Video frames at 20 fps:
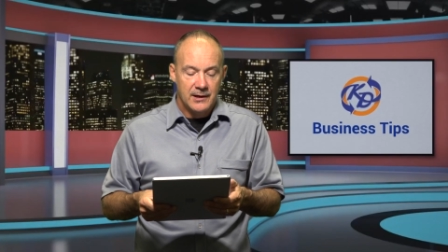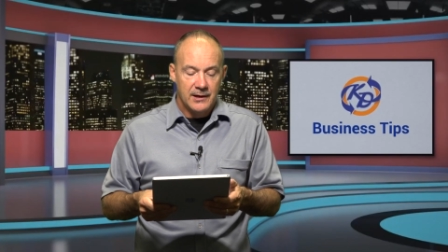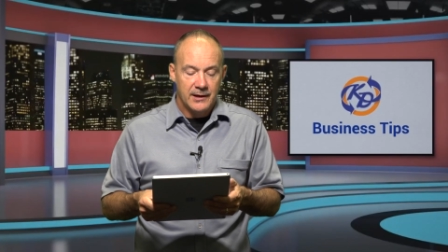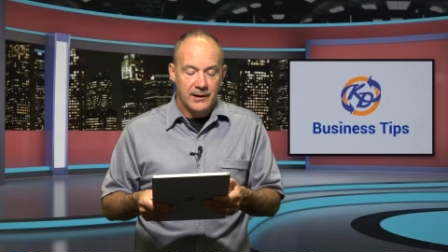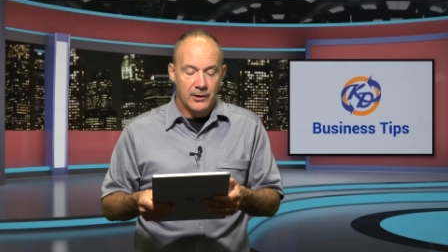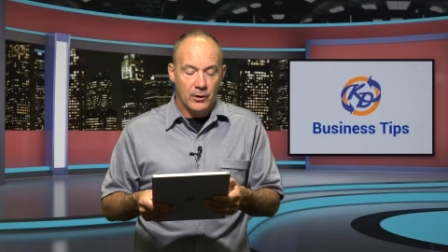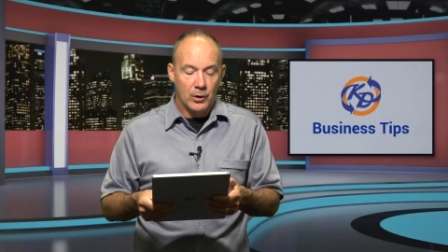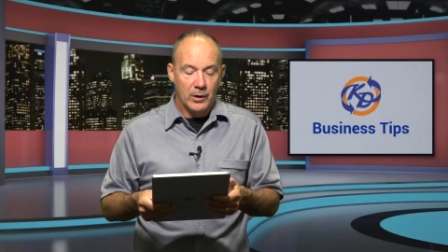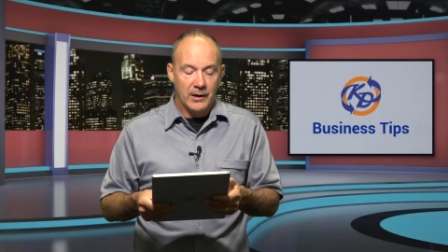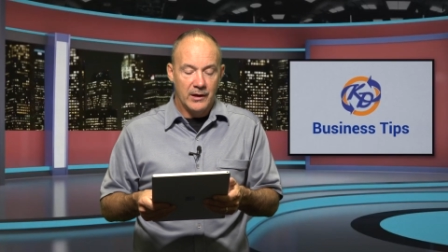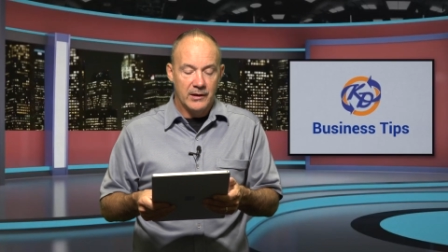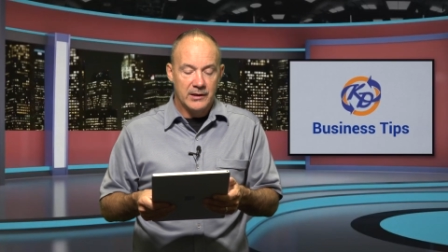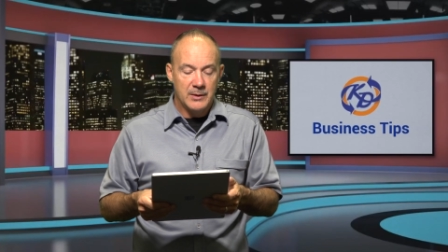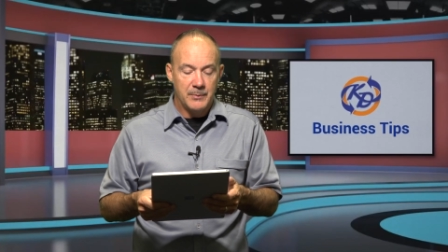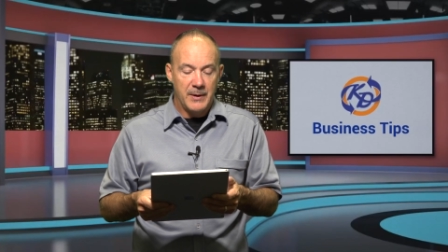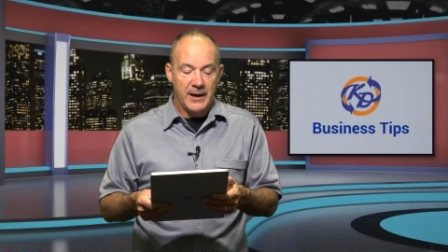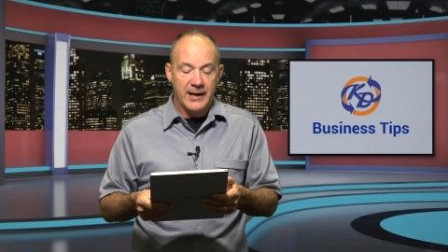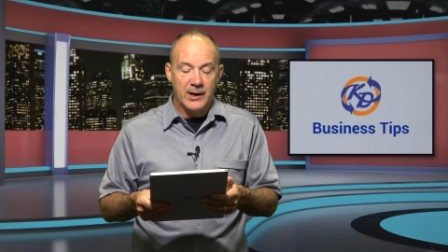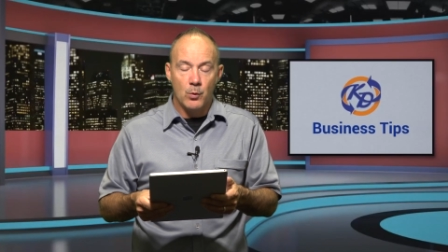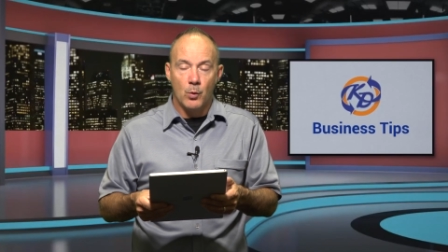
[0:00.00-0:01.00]
you know, it,
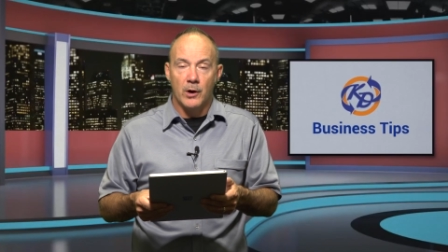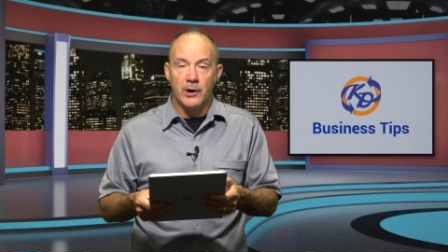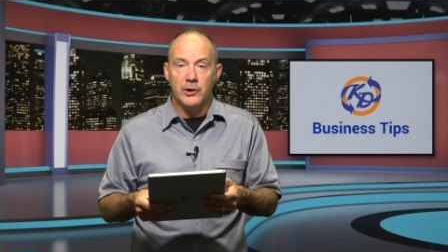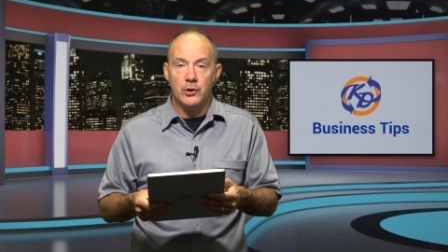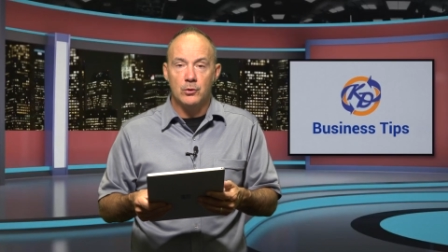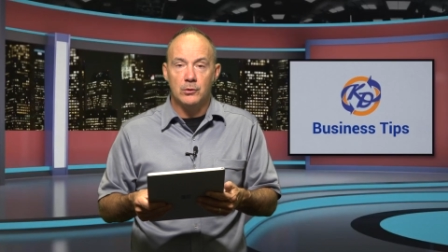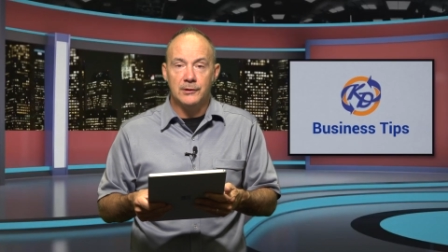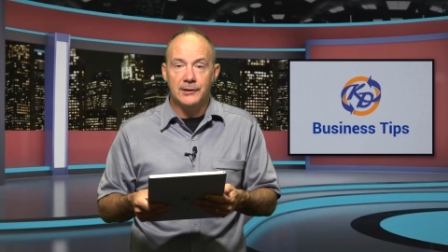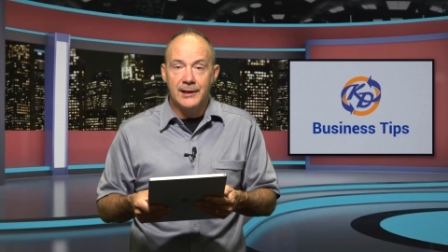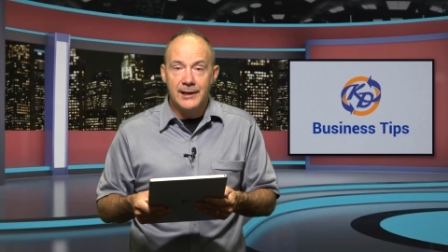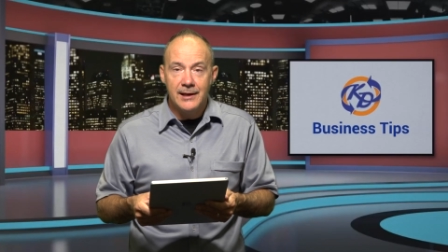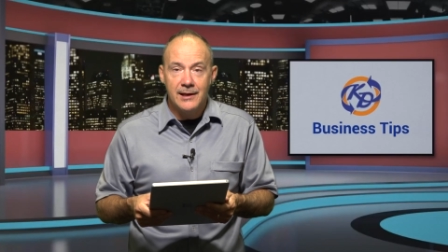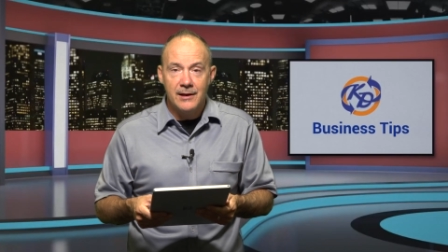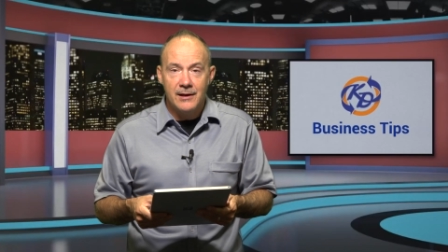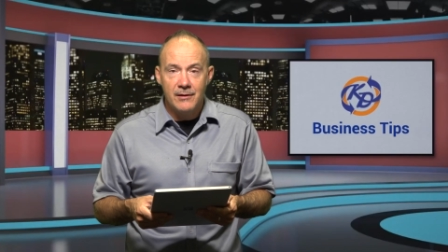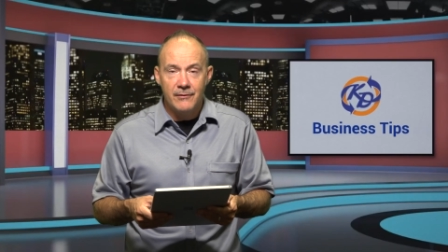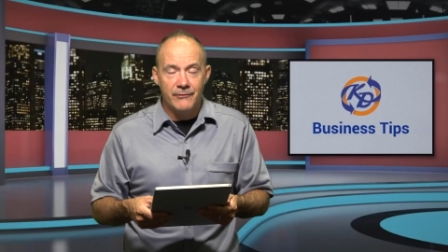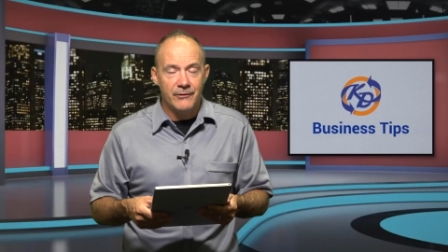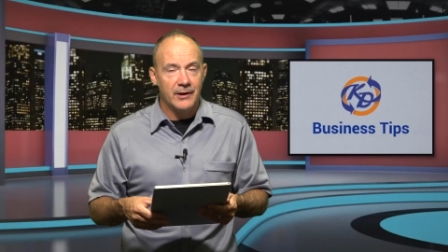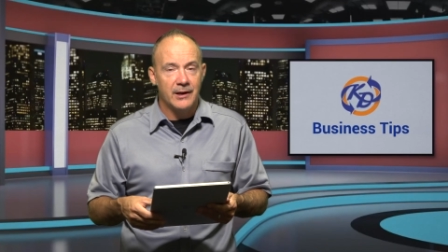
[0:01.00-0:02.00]
depending where you
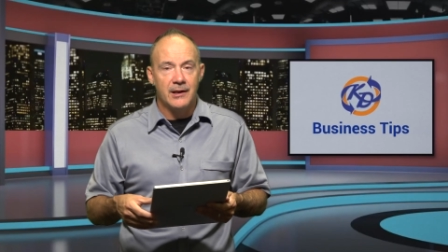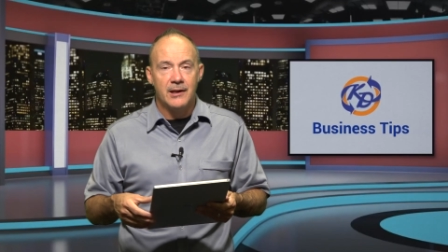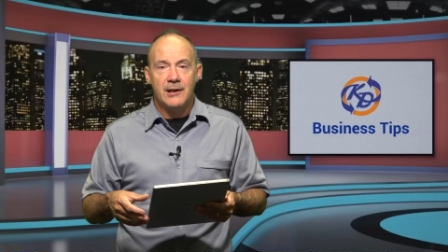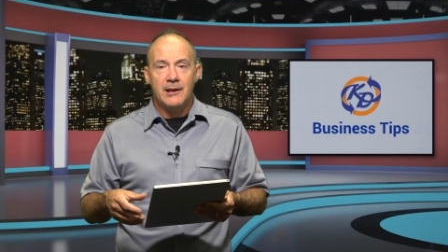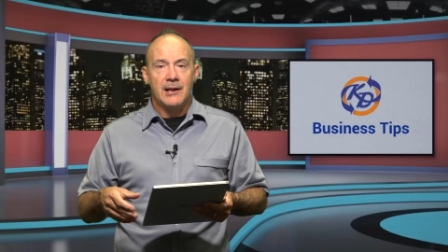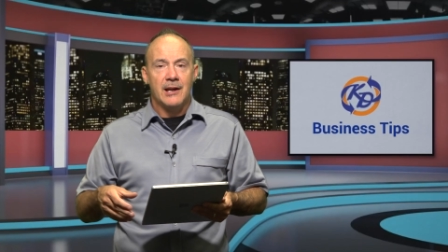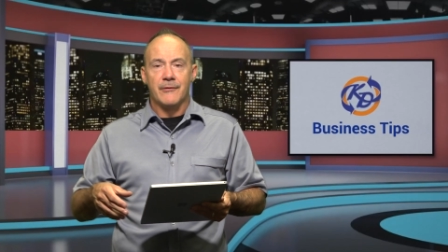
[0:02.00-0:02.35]
live and